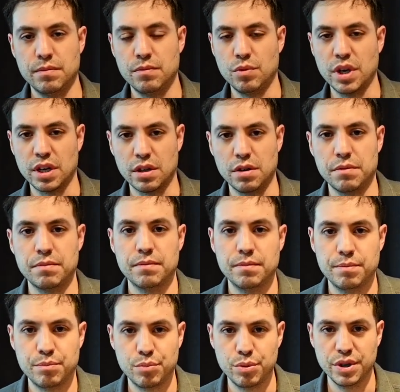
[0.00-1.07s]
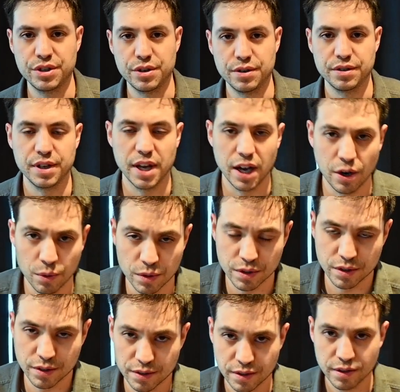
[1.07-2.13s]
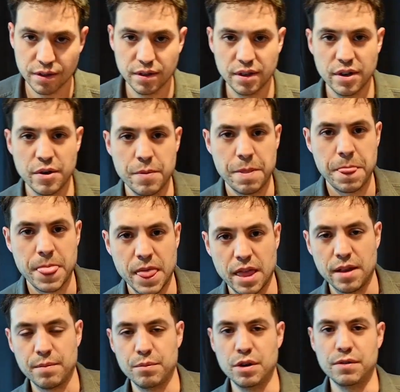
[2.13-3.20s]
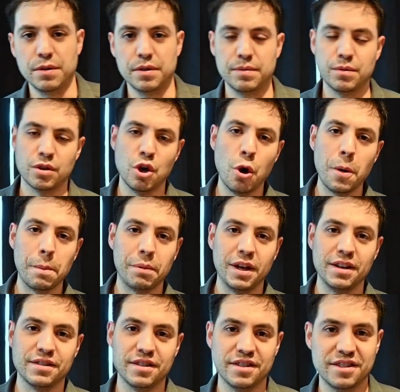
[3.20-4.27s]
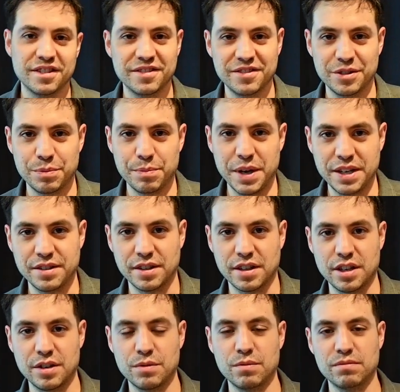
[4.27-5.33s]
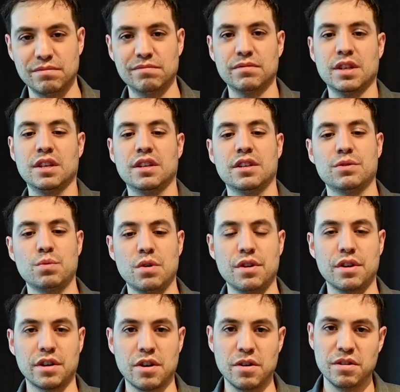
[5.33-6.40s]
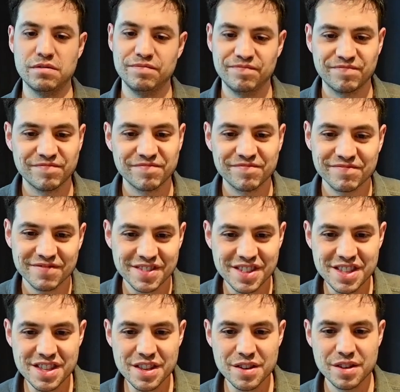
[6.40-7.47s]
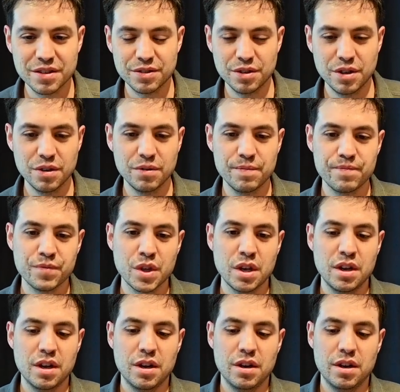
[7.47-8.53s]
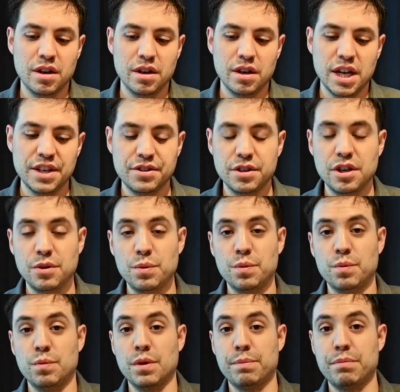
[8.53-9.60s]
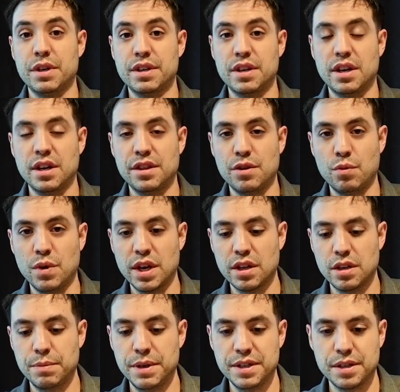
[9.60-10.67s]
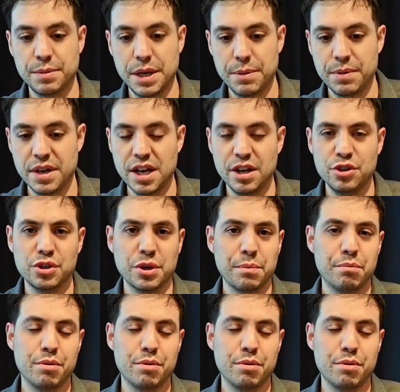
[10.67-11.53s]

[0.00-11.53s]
regular printers now, which is moving. We're going places, basically, is where they're going. So, as you know, we printed on the regular piece of paper now. You can